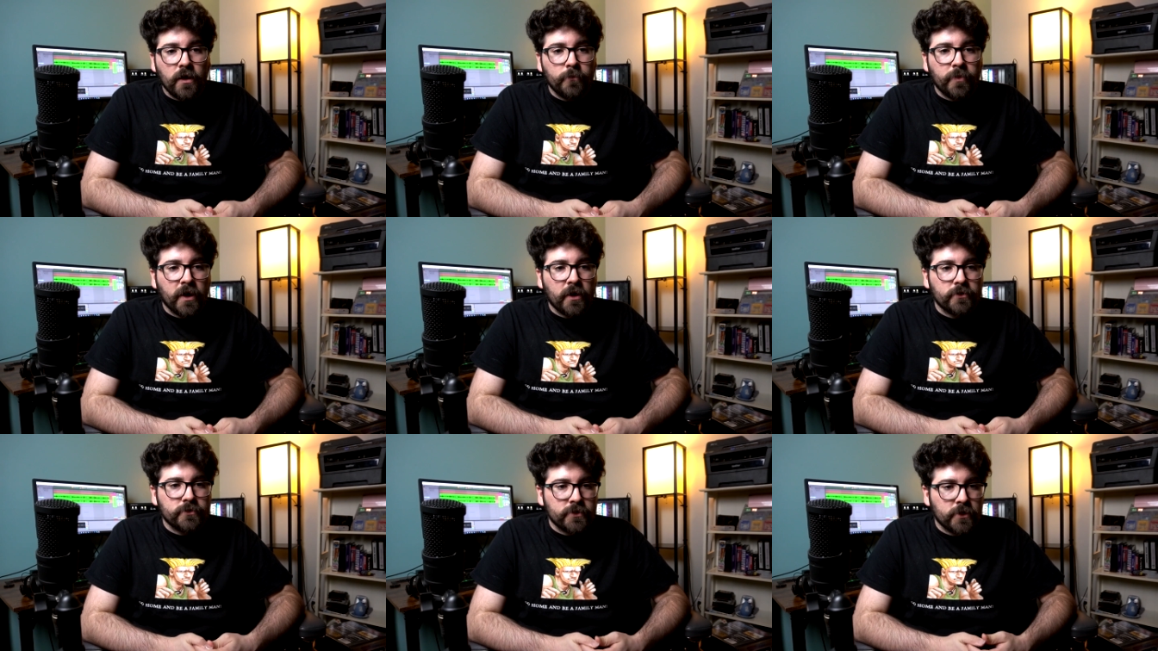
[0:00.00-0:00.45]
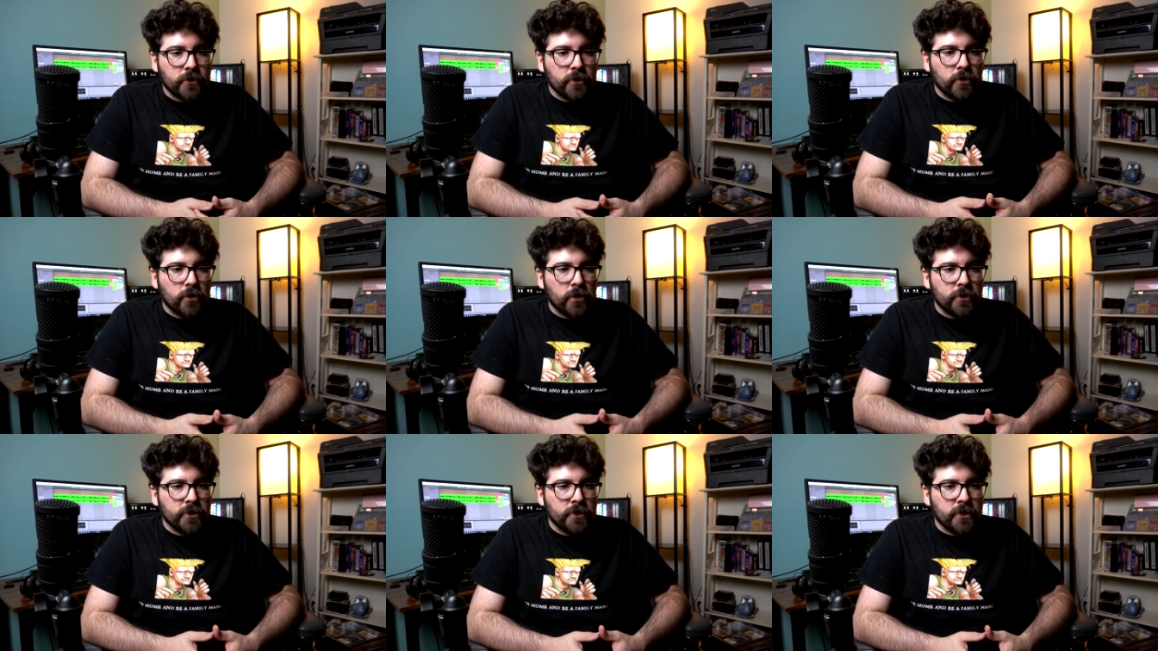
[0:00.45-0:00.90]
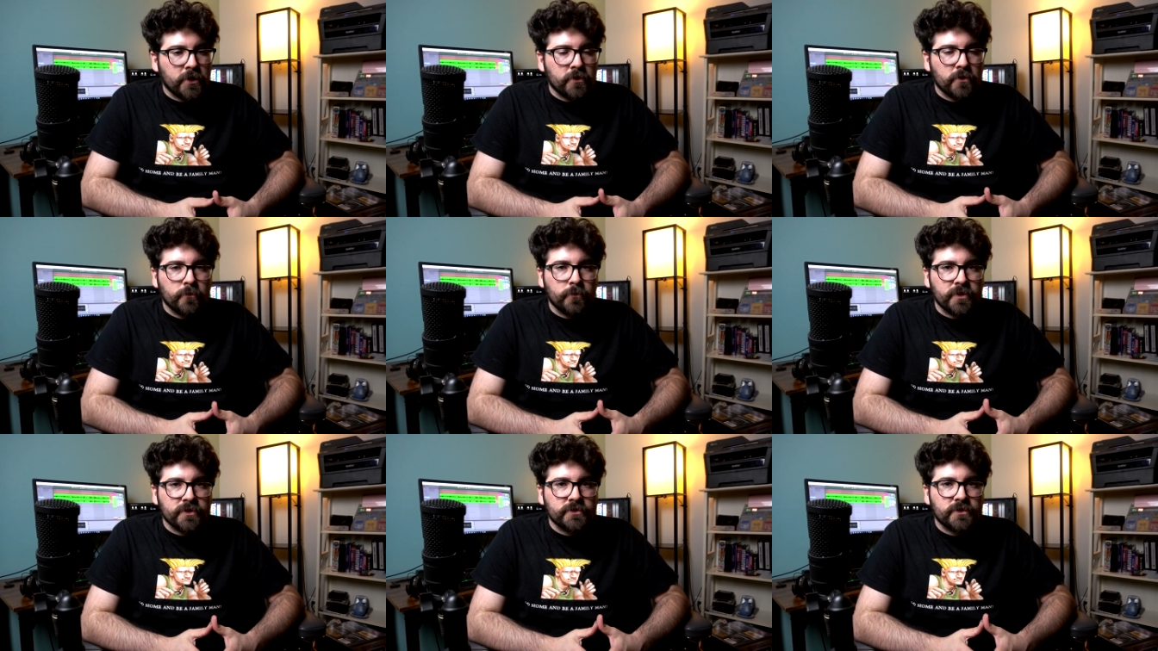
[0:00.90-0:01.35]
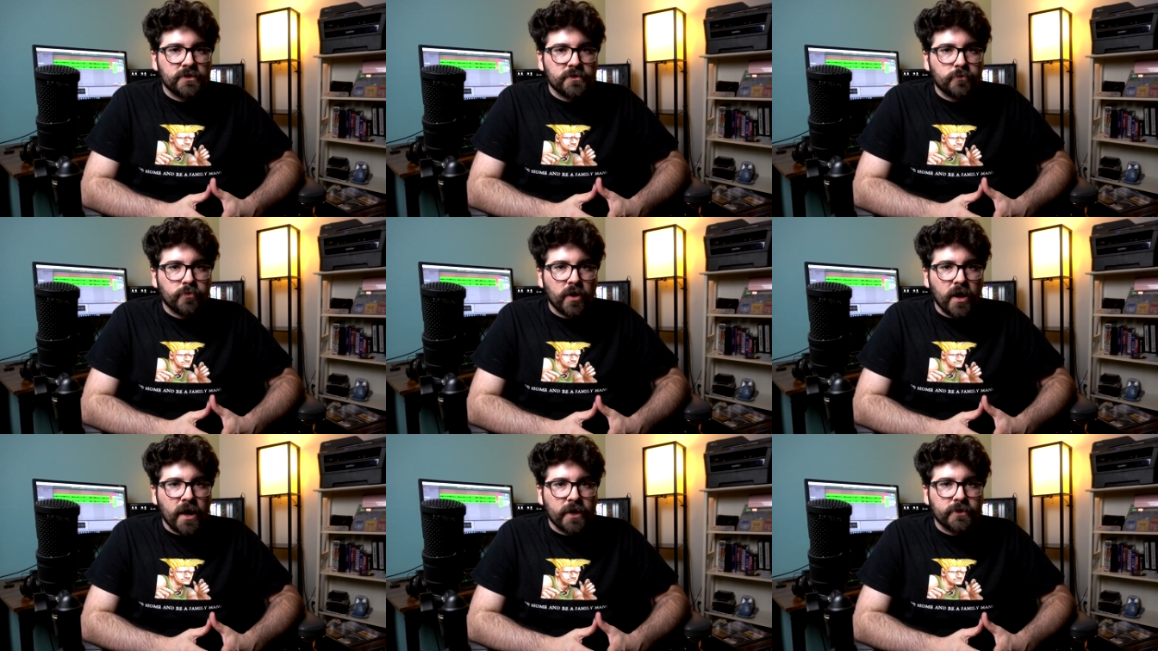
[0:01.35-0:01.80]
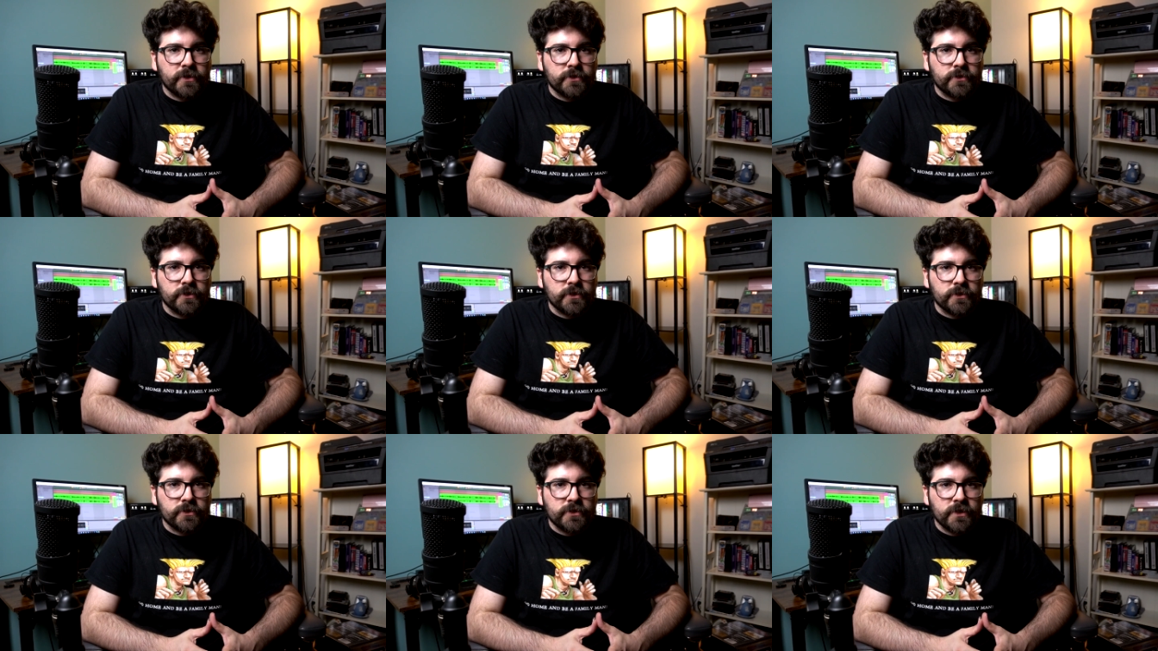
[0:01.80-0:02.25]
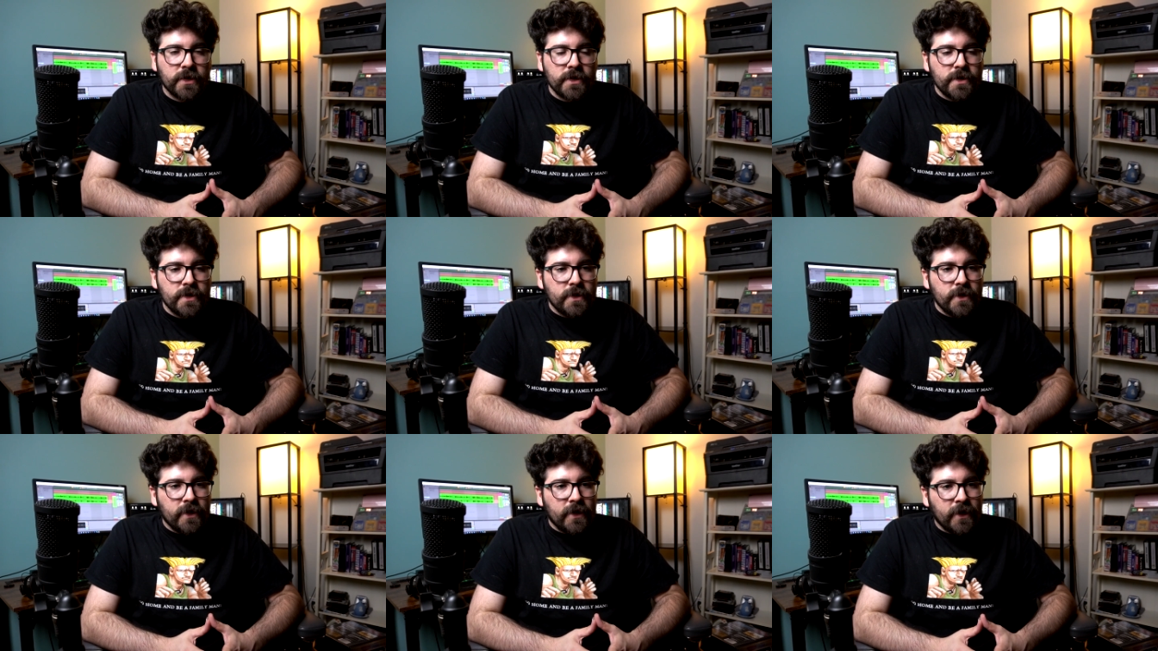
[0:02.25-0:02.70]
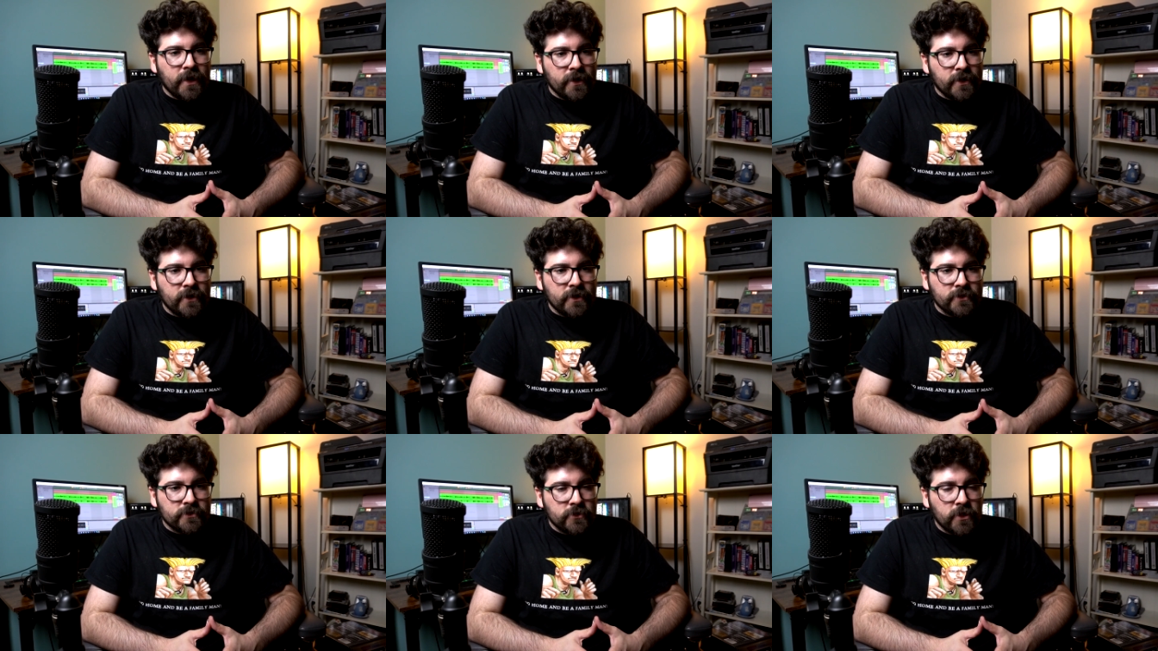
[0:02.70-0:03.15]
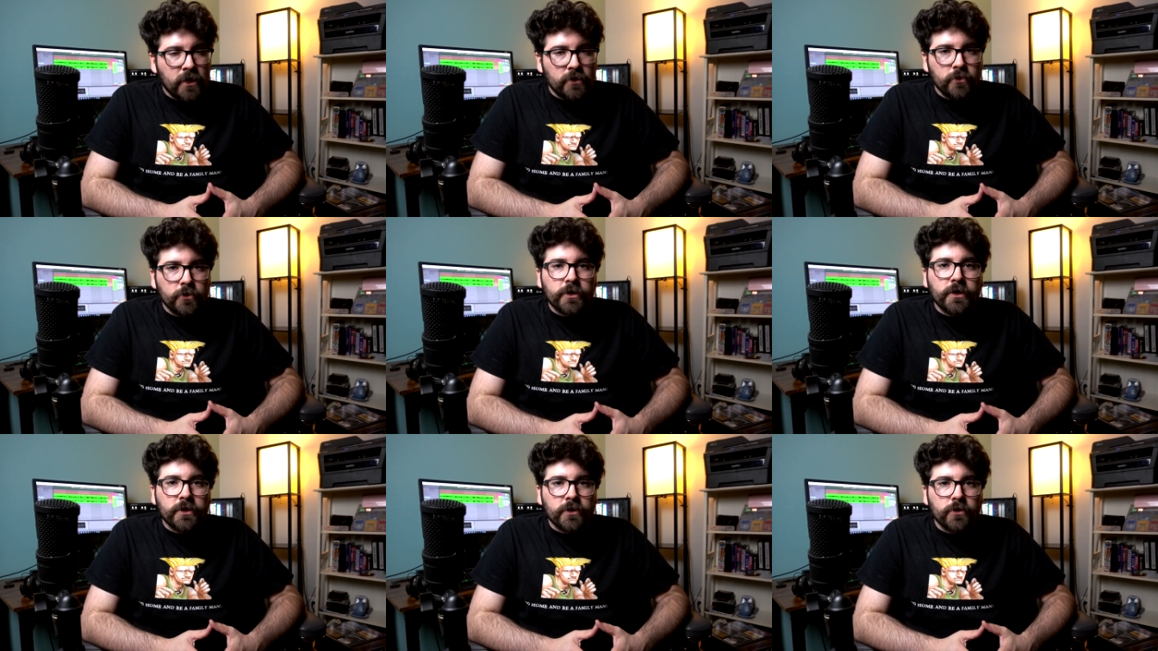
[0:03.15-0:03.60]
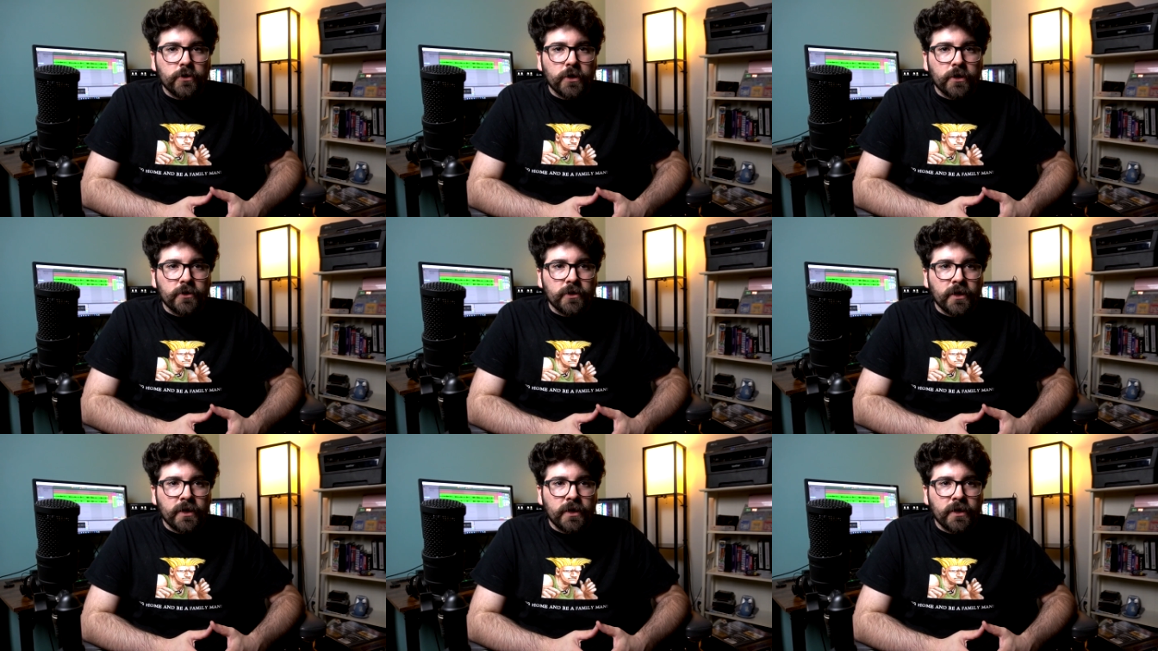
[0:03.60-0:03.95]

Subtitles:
about Terraonion and their business practices, and it's not looking good.